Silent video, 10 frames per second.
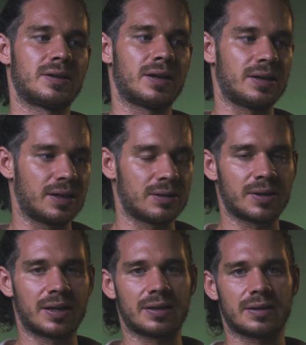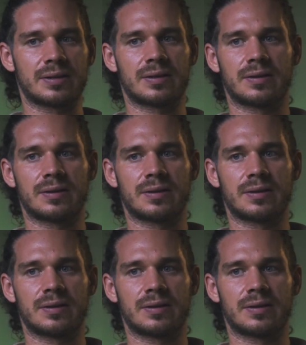And then we get it.